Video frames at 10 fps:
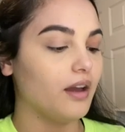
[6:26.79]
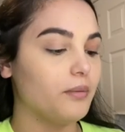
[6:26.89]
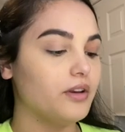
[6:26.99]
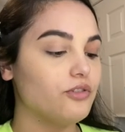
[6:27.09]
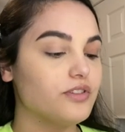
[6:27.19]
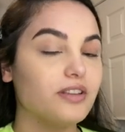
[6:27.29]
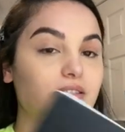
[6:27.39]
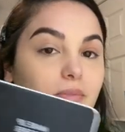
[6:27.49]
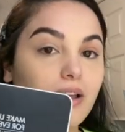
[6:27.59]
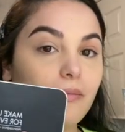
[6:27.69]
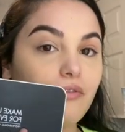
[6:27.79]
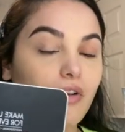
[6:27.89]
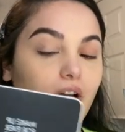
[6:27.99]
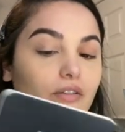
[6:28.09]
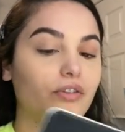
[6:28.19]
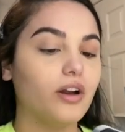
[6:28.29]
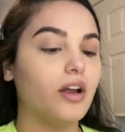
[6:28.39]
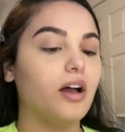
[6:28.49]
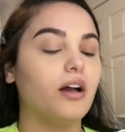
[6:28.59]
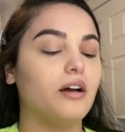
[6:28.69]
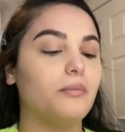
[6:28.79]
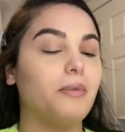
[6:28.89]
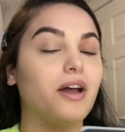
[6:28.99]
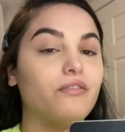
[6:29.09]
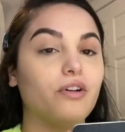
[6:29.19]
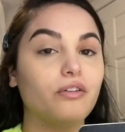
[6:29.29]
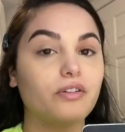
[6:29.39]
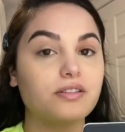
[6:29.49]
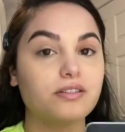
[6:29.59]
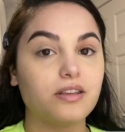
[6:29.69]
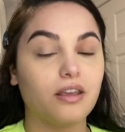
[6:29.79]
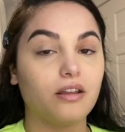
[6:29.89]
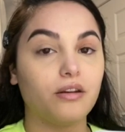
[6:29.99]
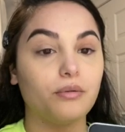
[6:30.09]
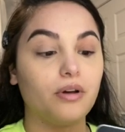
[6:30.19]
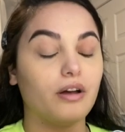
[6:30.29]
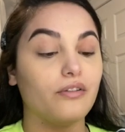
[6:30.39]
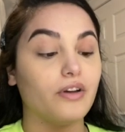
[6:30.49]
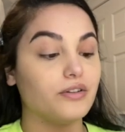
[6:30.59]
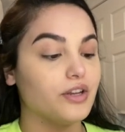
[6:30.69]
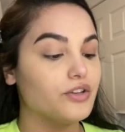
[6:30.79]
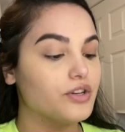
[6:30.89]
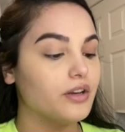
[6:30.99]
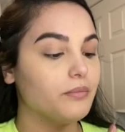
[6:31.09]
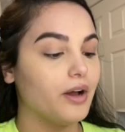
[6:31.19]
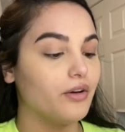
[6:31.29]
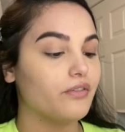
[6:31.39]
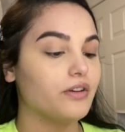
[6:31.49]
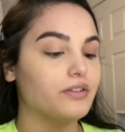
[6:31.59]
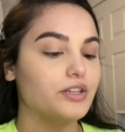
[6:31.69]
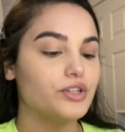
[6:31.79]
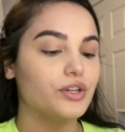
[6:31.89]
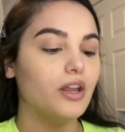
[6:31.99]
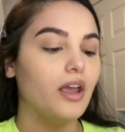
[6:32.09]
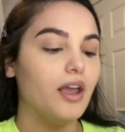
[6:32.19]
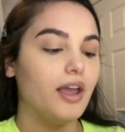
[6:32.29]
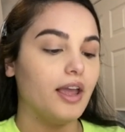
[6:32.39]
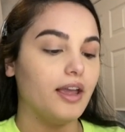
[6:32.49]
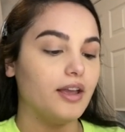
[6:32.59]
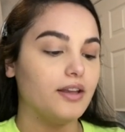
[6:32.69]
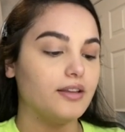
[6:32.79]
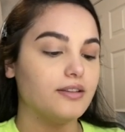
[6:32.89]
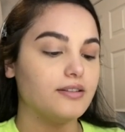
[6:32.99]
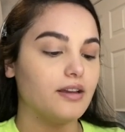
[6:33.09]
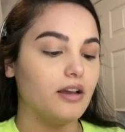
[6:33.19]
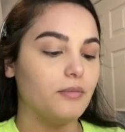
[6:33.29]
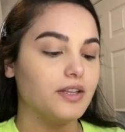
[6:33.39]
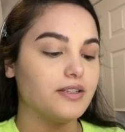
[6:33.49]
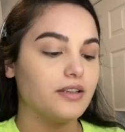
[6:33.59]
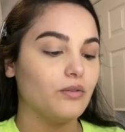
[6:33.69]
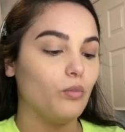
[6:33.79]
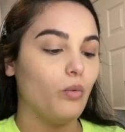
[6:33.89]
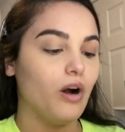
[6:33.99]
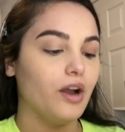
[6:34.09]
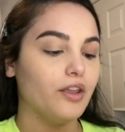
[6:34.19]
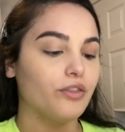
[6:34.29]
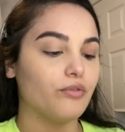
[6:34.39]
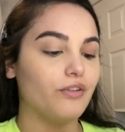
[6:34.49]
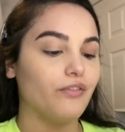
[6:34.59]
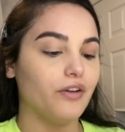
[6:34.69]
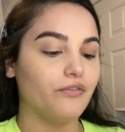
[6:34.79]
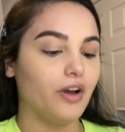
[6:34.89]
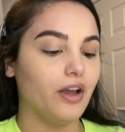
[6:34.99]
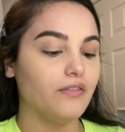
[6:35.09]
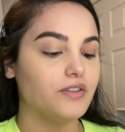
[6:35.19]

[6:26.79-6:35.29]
I've been using this Makeup Forever Matte Velvet Skin foundation, powder foundation, and it's in Y355.